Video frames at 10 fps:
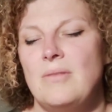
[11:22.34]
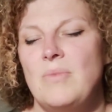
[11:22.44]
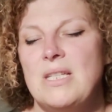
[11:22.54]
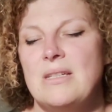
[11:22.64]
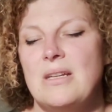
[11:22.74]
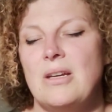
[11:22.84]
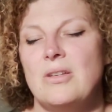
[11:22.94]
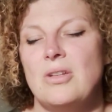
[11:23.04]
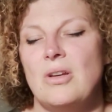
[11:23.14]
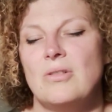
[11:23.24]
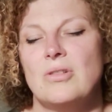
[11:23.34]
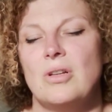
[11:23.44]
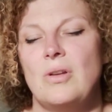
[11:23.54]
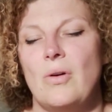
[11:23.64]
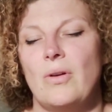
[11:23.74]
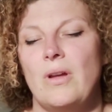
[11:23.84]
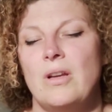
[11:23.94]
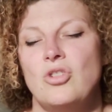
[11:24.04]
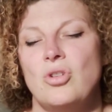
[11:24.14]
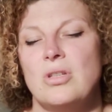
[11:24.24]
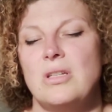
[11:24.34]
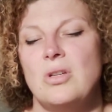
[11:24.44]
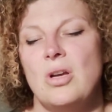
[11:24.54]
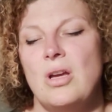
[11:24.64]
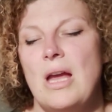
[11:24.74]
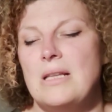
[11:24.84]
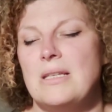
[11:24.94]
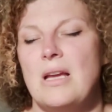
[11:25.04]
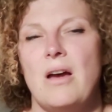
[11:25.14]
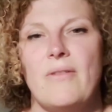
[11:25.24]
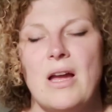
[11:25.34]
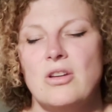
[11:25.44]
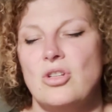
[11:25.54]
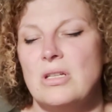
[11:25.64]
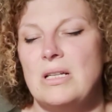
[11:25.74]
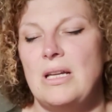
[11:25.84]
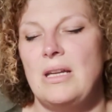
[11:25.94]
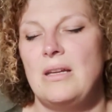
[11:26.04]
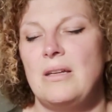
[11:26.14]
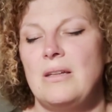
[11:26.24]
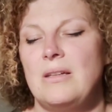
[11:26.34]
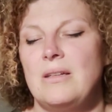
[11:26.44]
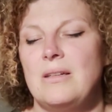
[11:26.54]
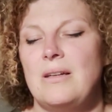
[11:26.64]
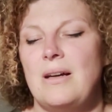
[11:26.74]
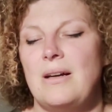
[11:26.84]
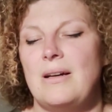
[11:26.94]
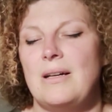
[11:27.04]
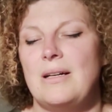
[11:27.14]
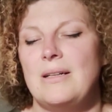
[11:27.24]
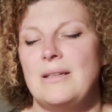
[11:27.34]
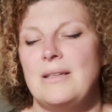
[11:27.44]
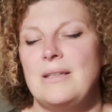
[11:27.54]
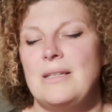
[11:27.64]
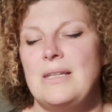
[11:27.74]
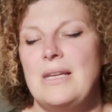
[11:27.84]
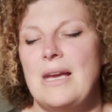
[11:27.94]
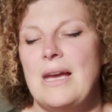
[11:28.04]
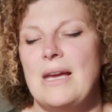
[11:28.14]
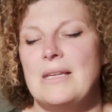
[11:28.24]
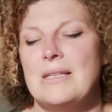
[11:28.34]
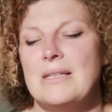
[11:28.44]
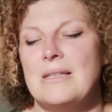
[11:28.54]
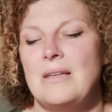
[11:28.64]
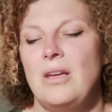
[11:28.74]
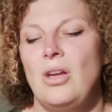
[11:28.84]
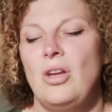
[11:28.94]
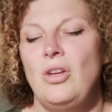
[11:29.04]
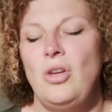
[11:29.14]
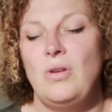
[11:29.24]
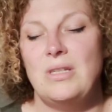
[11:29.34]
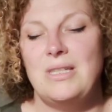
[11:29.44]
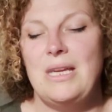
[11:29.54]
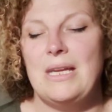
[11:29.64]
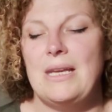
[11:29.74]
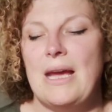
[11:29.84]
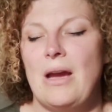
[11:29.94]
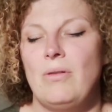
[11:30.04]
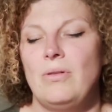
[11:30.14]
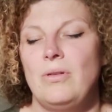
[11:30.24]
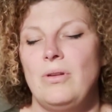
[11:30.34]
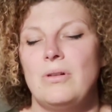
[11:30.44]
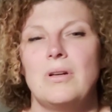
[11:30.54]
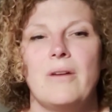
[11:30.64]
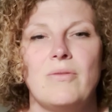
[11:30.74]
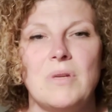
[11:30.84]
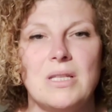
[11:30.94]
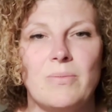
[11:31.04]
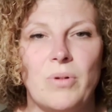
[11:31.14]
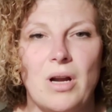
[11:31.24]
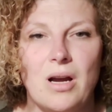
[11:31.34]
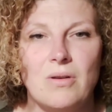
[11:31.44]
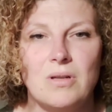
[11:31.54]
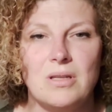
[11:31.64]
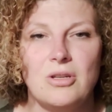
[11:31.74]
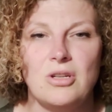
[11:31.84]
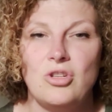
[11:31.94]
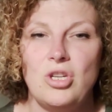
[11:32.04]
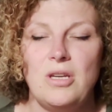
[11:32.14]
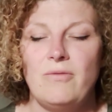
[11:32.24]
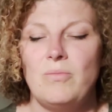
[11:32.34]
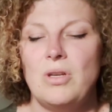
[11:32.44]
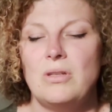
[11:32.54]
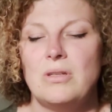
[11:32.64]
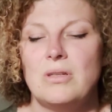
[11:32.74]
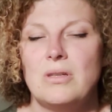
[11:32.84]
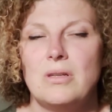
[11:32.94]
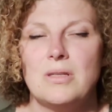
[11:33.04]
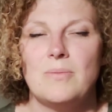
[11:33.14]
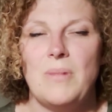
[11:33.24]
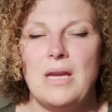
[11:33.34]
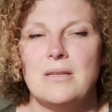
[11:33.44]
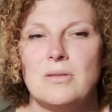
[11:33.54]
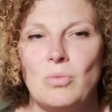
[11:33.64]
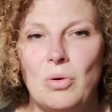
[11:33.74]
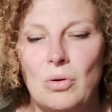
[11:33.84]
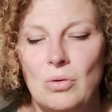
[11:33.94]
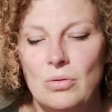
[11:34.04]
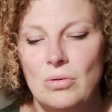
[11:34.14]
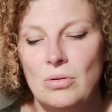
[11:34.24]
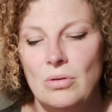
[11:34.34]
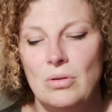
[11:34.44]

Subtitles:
Miss Sticker turned to look and adjusted her headscarf anxiously. "Ah, yes. You can see it now. Your government's proudest achievement, the space wall."